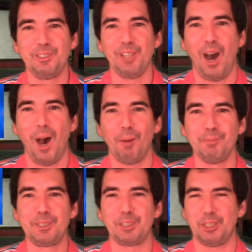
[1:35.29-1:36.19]

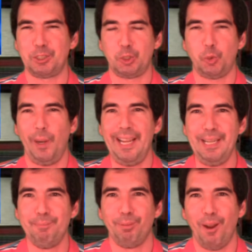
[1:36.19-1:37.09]
Dom's
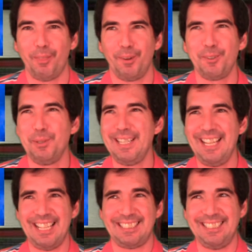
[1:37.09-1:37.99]
estranged brother, who he
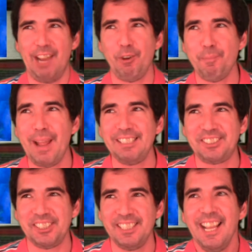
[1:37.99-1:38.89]
has never
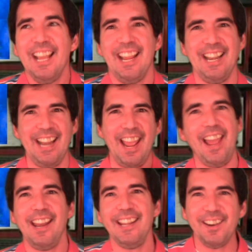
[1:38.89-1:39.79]
mentioned in
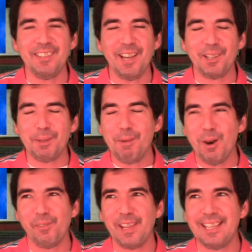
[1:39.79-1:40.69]
any of the
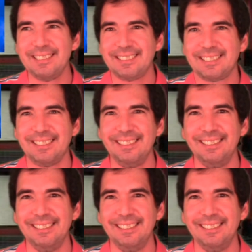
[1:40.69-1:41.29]
other movies.